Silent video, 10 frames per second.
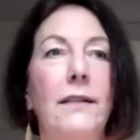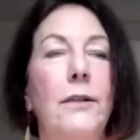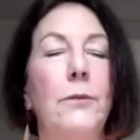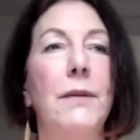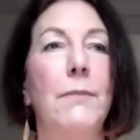a
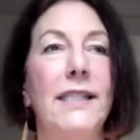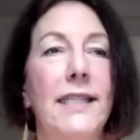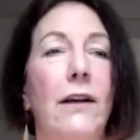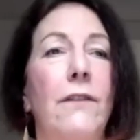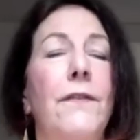little bit
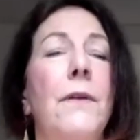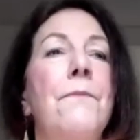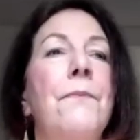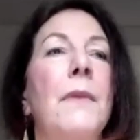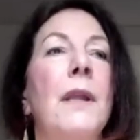myself.
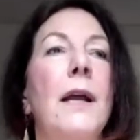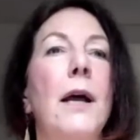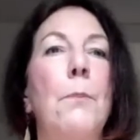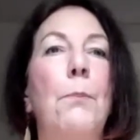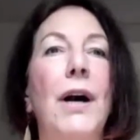
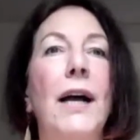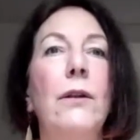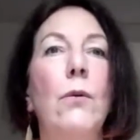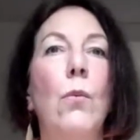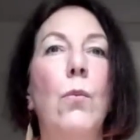
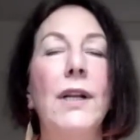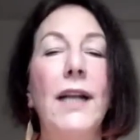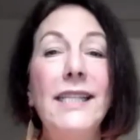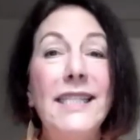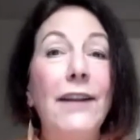But
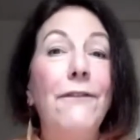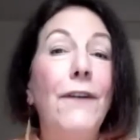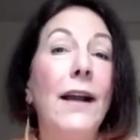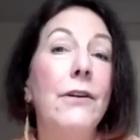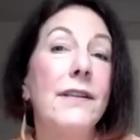when I say
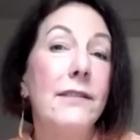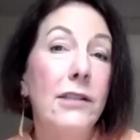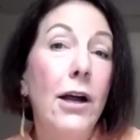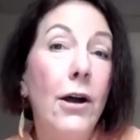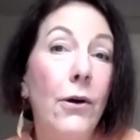fire is
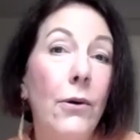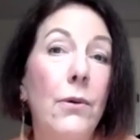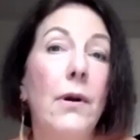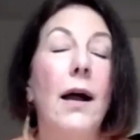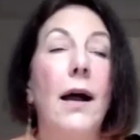
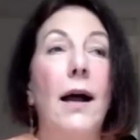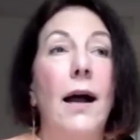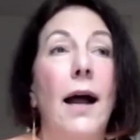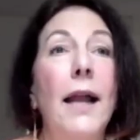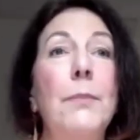slow,
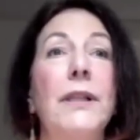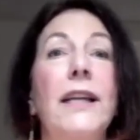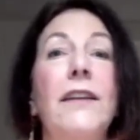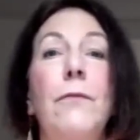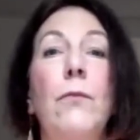I
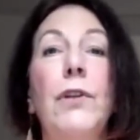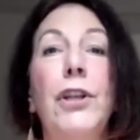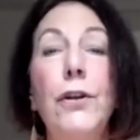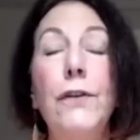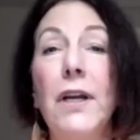believe
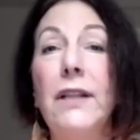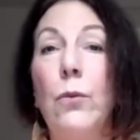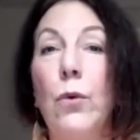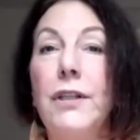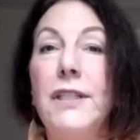you've done
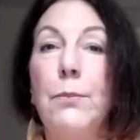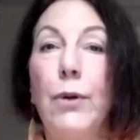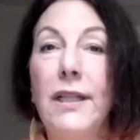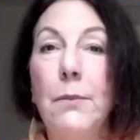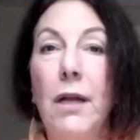the work to
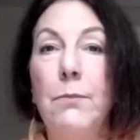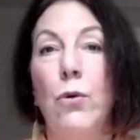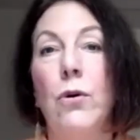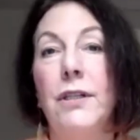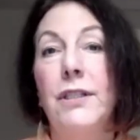bring them on
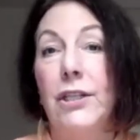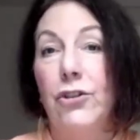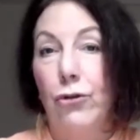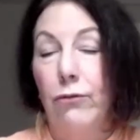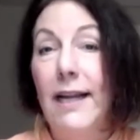board, to
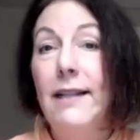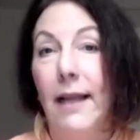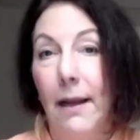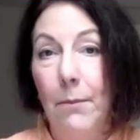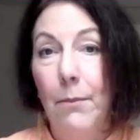train
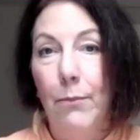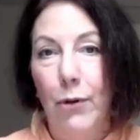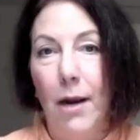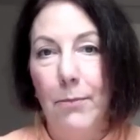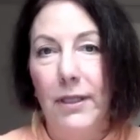them
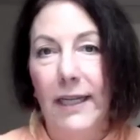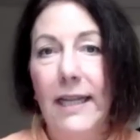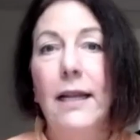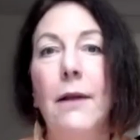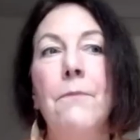
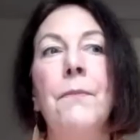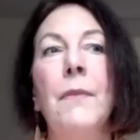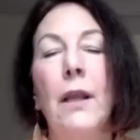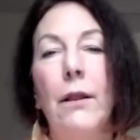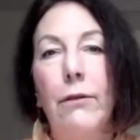properly
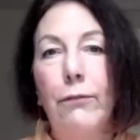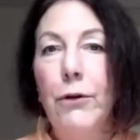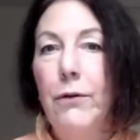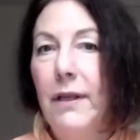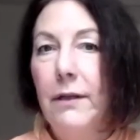
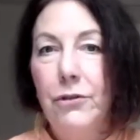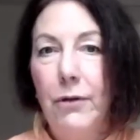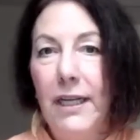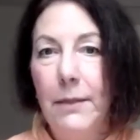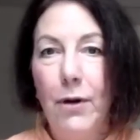through the
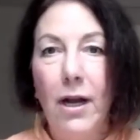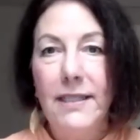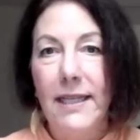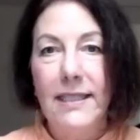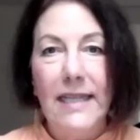training
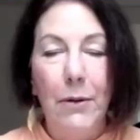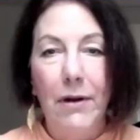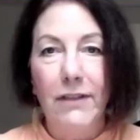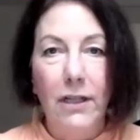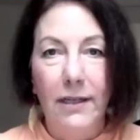process,
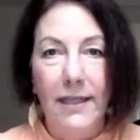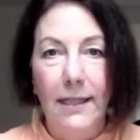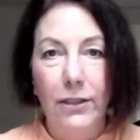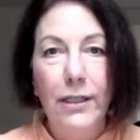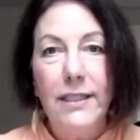however long
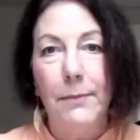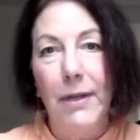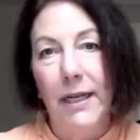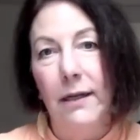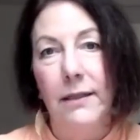that looks,
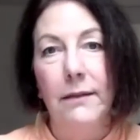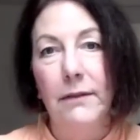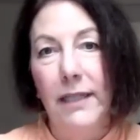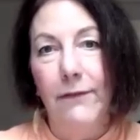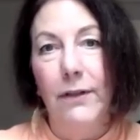depending on the
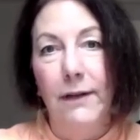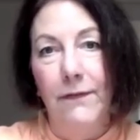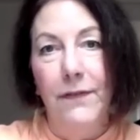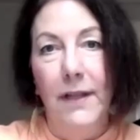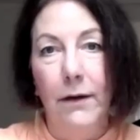level
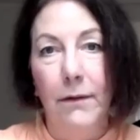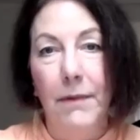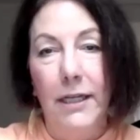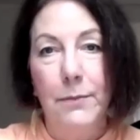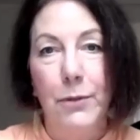of their
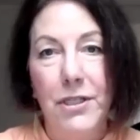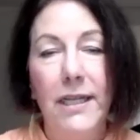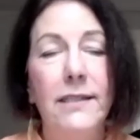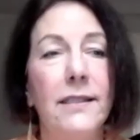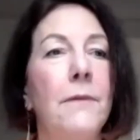
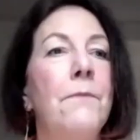expertise.